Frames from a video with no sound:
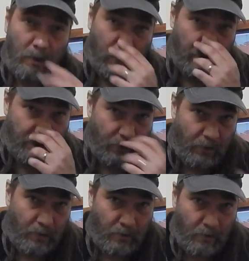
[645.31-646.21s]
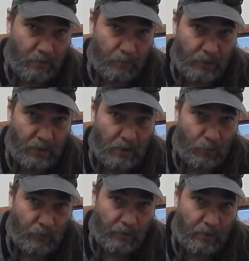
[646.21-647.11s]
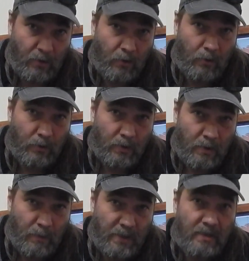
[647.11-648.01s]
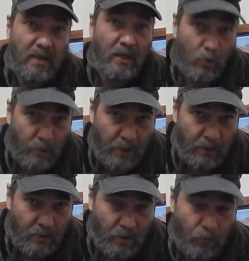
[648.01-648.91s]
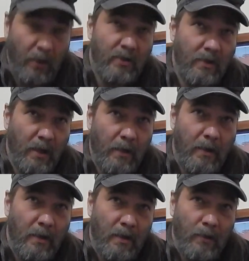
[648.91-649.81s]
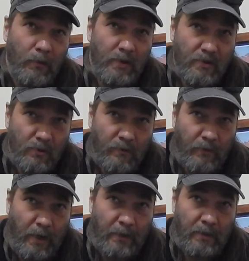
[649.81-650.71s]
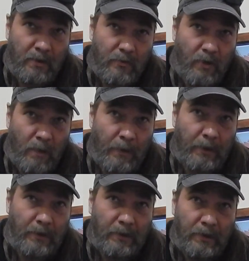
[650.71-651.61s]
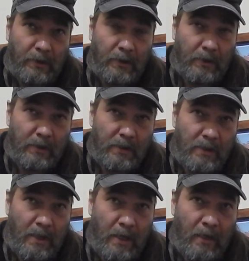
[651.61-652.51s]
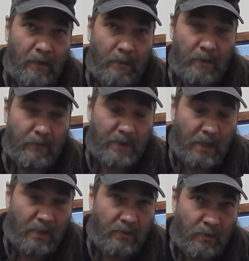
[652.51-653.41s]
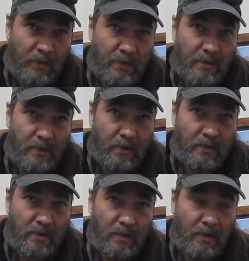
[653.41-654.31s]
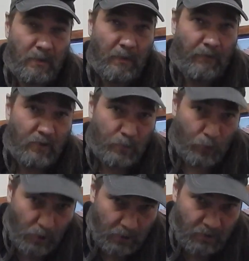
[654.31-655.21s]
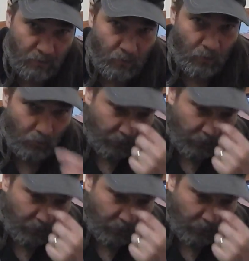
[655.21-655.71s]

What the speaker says: I started on a big movie called Bicentennial Man. Well, actually, I went to school for acting and drama. I did that. I was an extra on a bunch of sets, and then my first production role